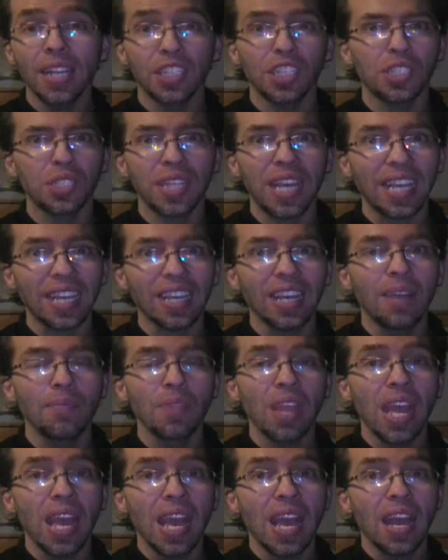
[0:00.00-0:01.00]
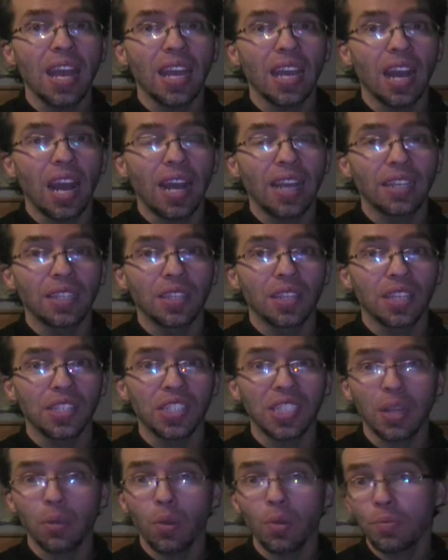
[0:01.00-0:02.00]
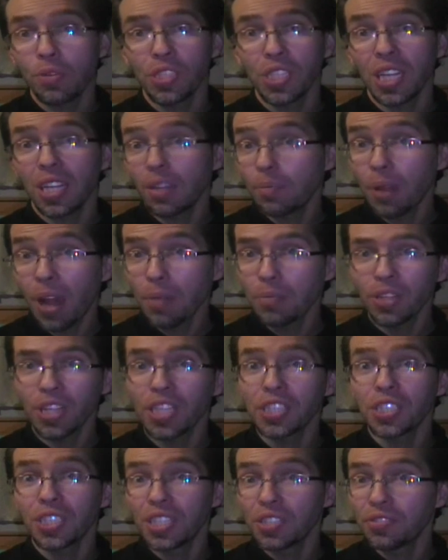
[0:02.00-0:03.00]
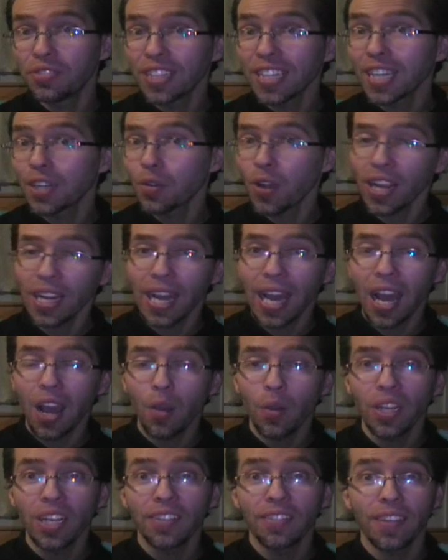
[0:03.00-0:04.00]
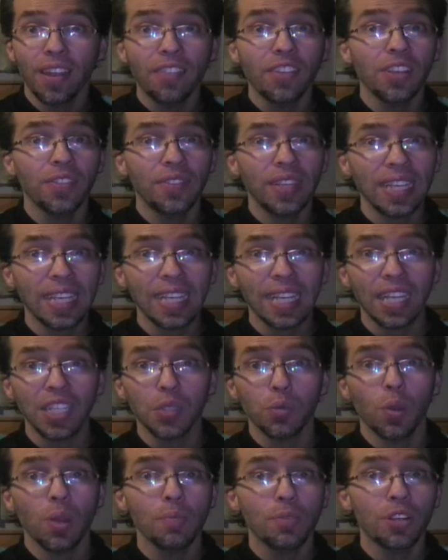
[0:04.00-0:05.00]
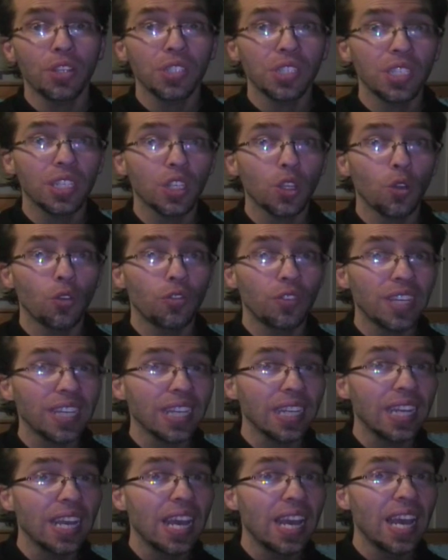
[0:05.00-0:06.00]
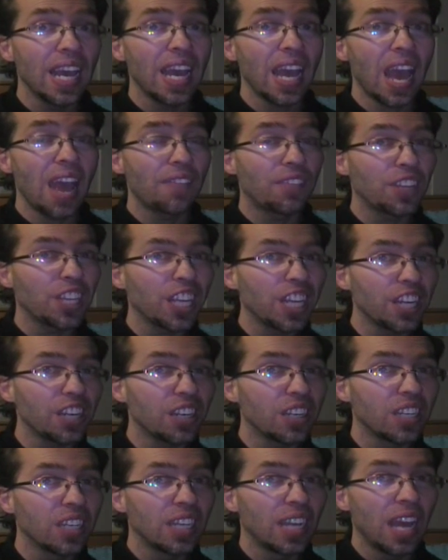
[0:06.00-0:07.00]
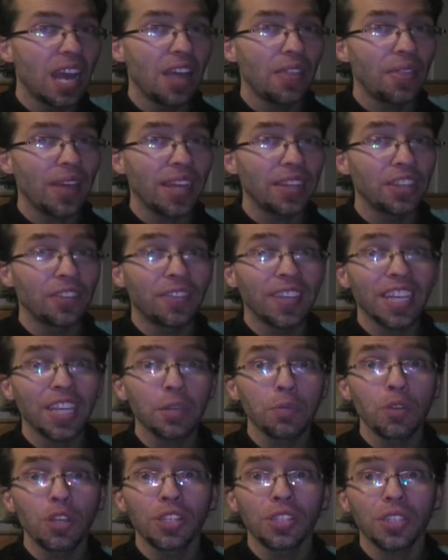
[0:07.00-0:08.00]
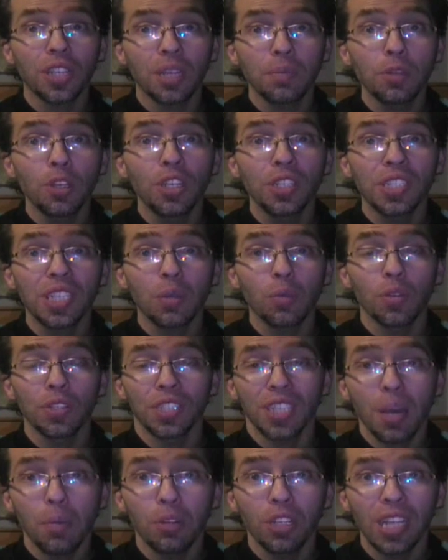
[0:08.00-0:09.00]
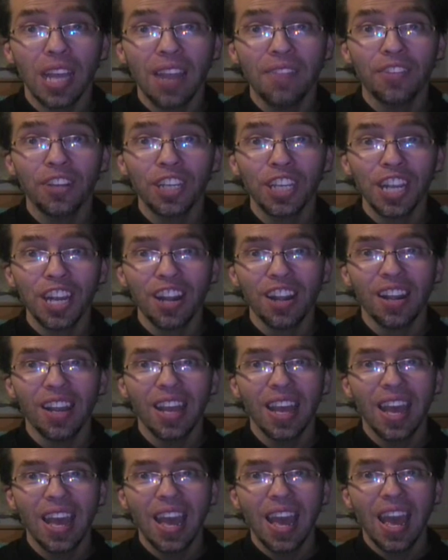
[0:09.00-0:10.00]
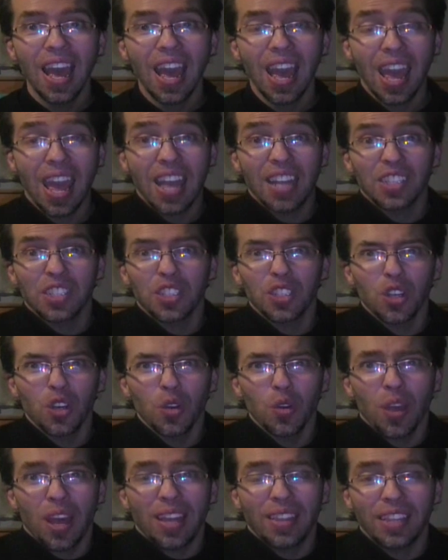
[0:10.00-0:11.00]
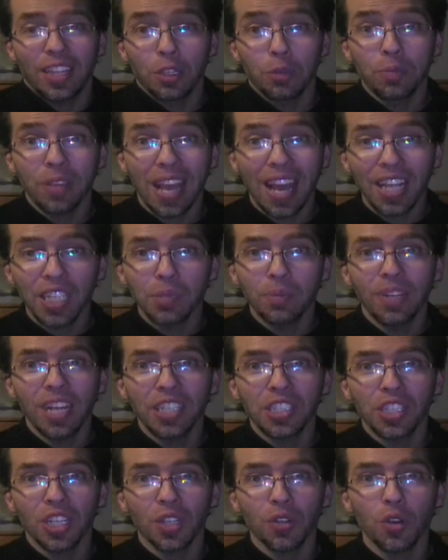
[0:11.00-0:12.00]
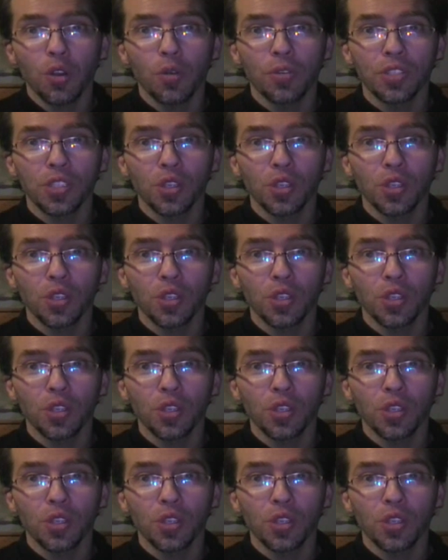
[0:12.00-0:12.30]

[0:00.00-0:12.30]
Just think, uh, let's say 1% of the population is vegan right now, and if every vegan gets one person to go vegan every year, then the vegan community will double every year. And so there'll be exponential growth.